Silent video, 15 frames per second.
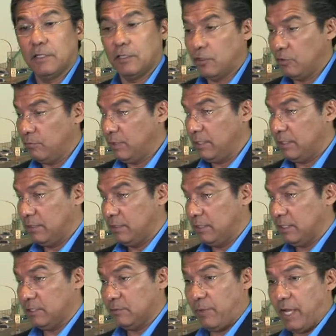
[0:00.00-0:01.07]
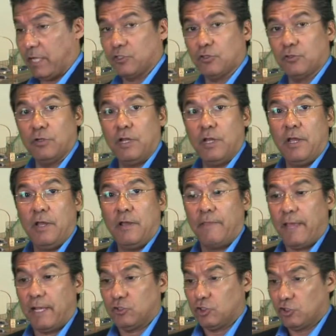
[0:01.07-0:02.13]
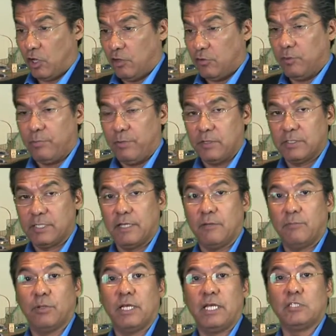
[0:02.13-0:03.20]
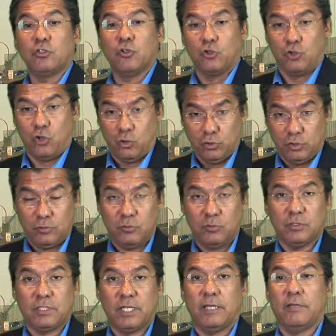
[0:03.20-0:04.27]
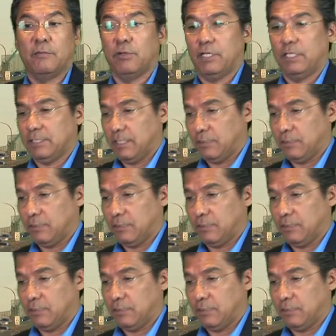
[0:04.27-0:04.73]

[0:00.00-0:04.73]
it could be the dispatcher that saw the repair taking place or knows it was taking place,